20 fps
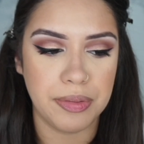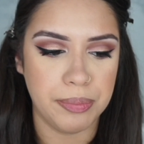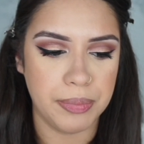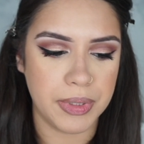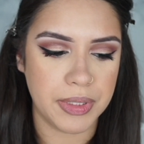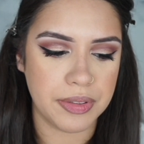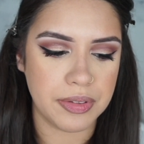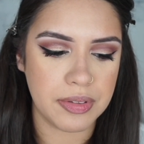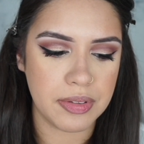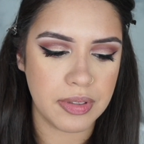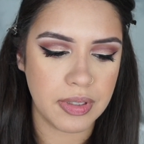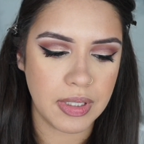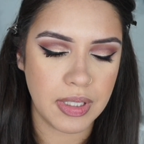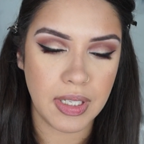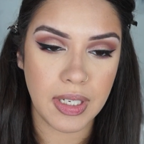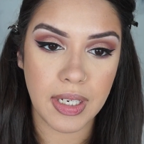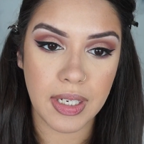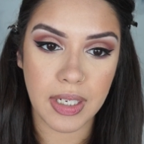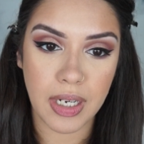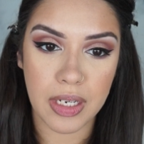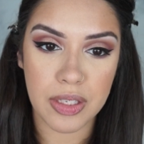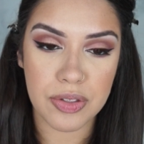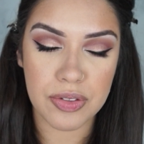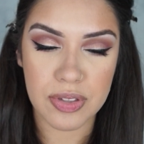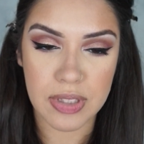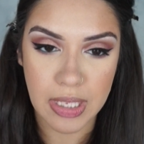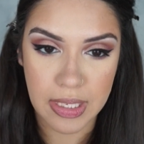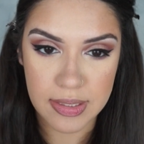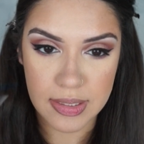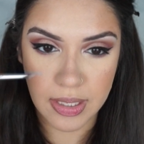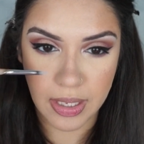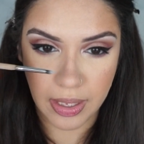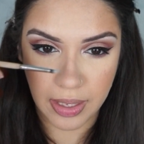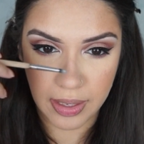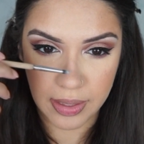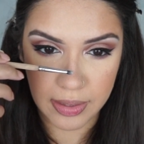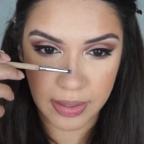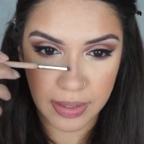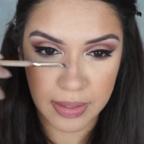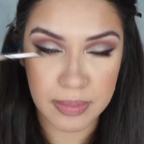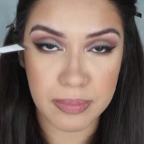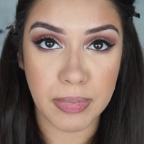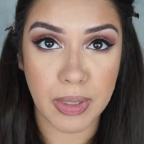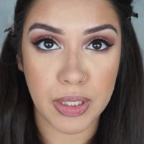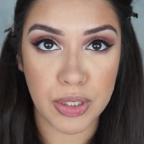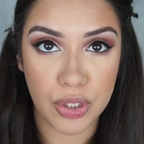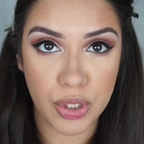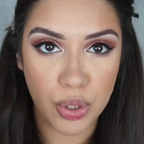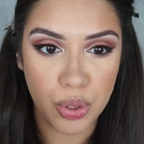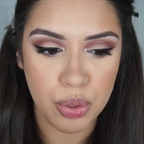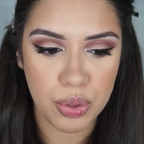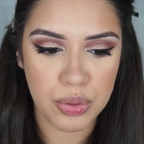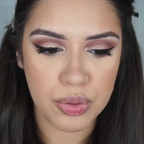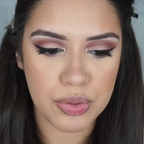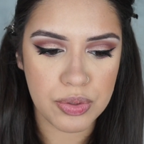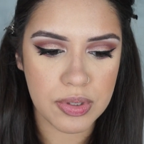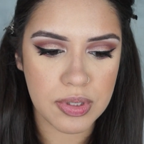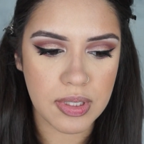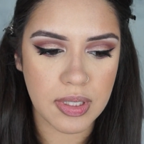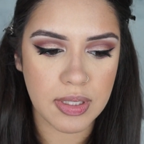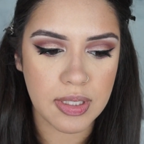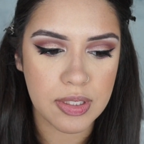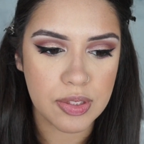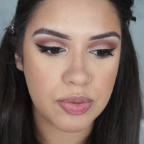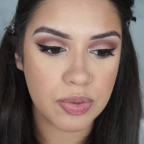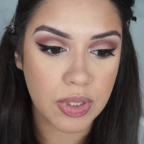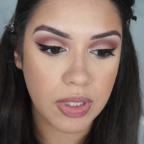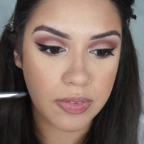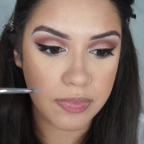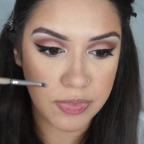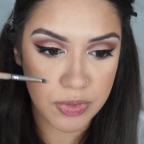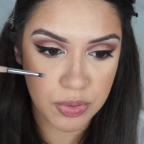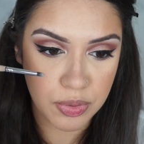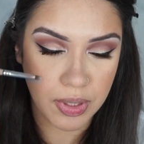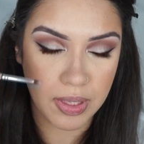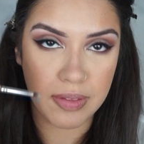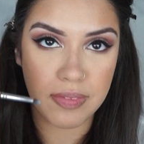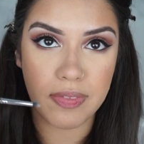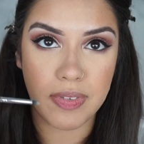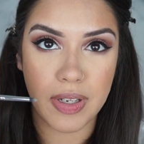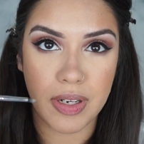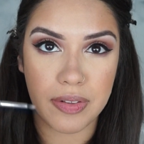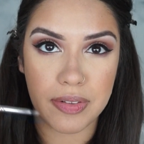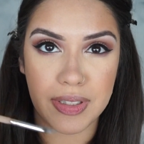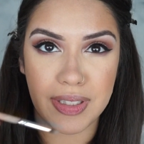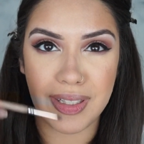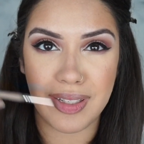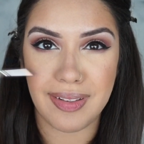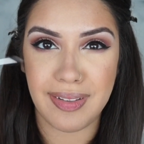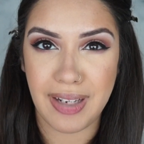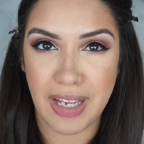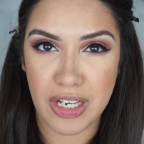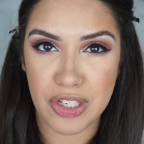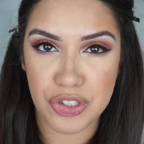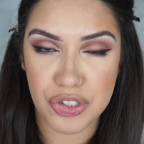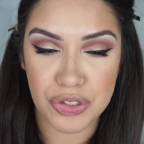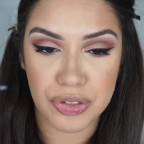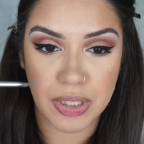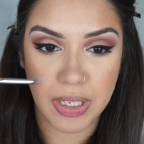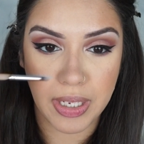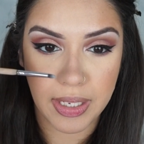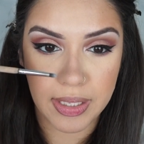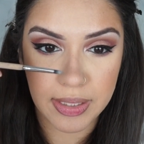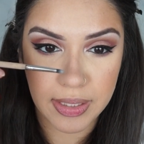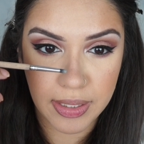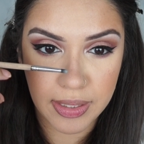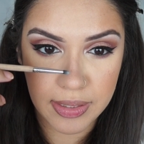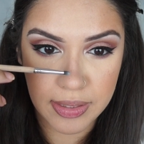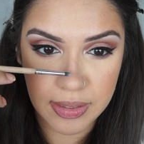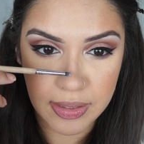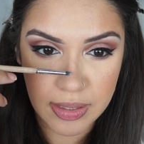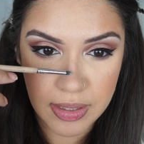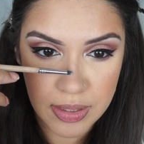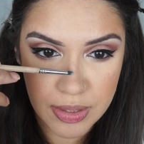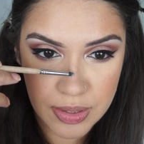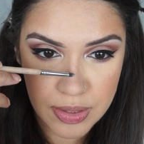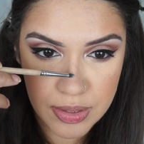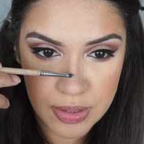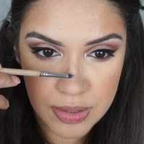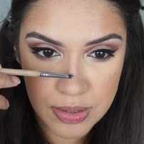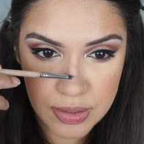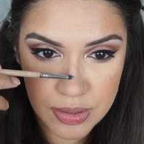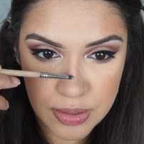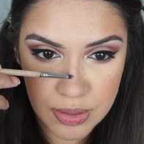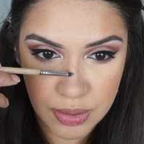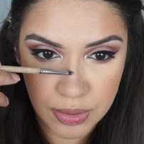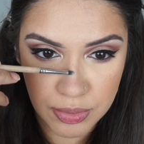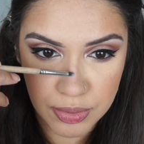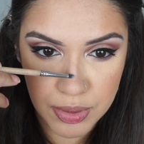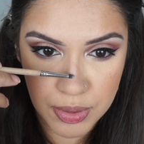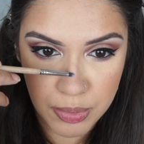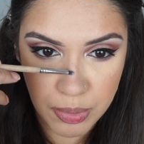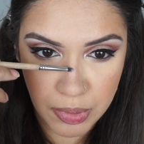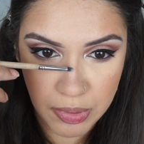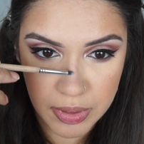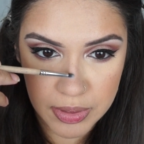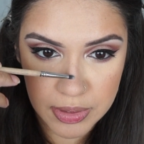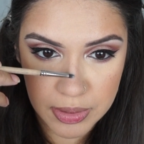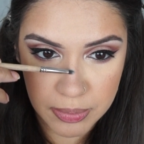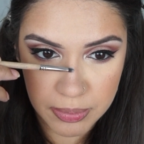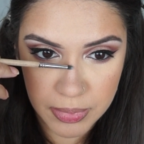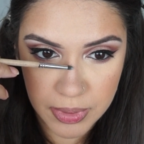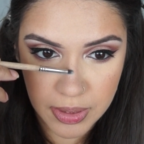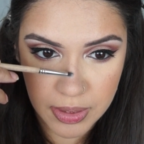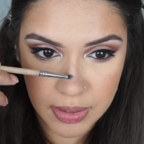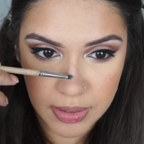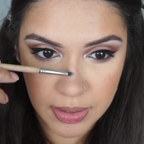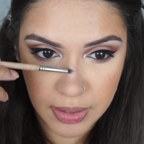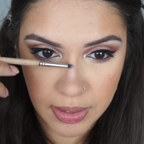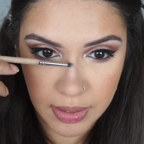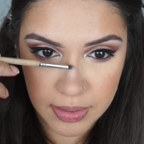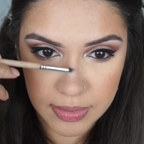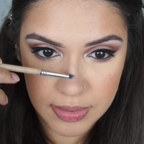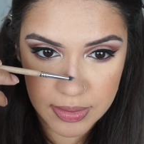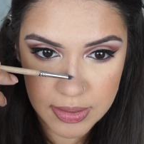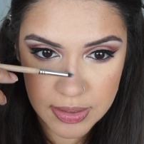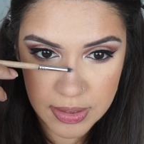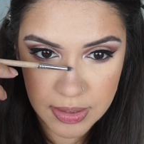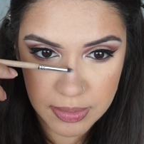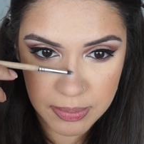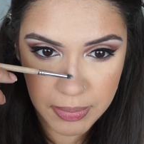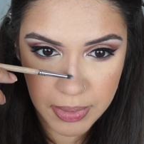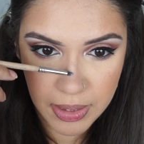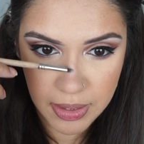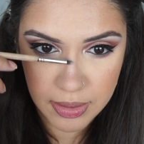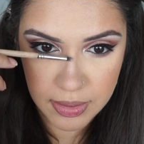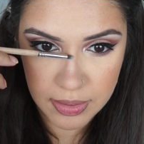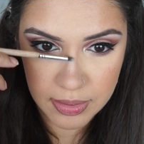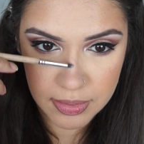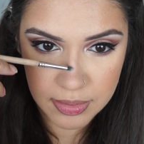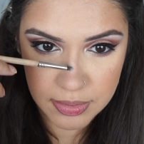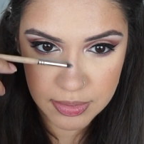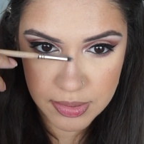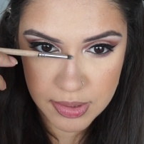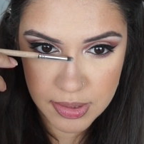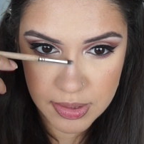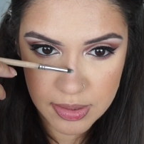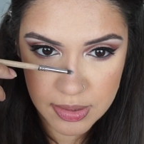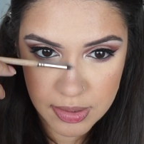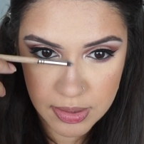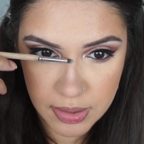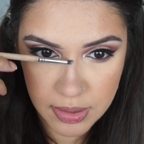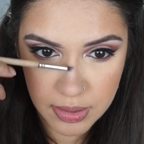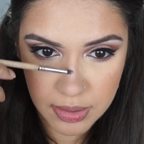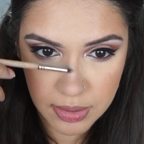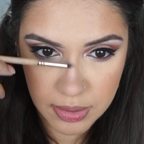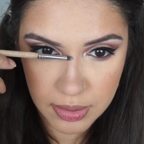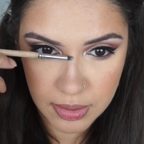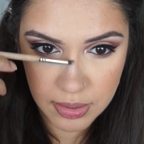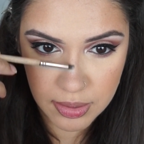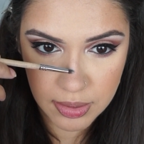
the middle and I use that to highlight my nose. This will give you a very natural highlight, so you won't end up looking like the Tin Man. It will just look